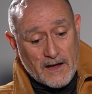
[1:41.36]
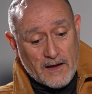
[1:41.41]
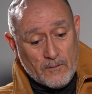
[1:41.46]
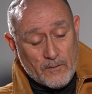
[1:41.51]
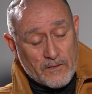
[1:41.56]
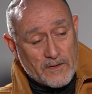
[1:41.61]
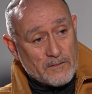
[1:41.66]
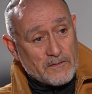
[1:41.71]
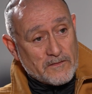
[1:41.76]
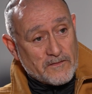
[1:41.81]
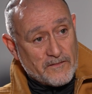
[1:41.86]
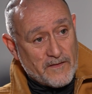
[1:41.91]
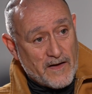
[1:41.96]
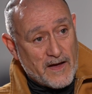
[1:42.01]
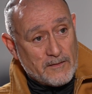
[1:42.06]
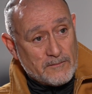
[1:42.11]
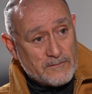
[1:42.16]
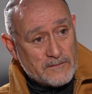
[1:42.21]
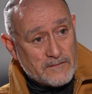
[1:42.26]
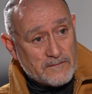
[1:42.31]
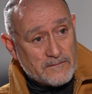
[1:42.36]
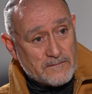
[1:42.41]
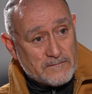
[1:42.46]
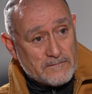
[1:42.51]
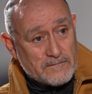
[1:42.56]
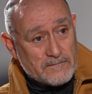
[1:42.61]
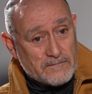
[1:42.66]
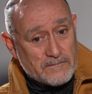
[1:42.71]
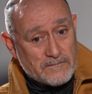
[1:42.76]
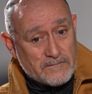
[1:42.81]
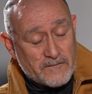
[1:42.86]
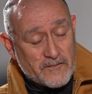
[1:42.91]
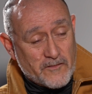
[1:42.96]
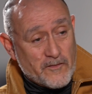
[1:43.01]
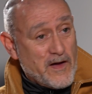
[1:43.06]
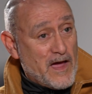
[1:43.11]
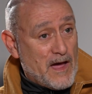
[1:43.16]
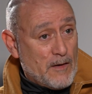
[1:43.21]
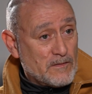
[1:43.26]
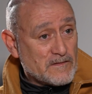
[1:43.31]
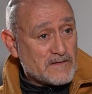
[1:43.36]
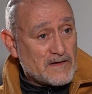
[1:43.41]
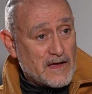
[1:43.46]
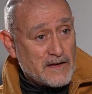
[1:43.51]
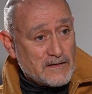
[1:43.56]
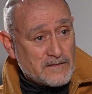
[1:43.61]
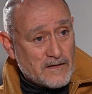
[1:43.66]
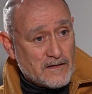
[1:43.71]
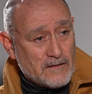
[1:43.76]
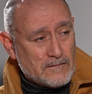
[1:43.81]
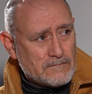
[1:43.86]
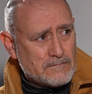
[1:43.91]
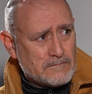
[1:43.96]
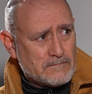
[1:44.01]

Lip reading: when I was found 3 hours later,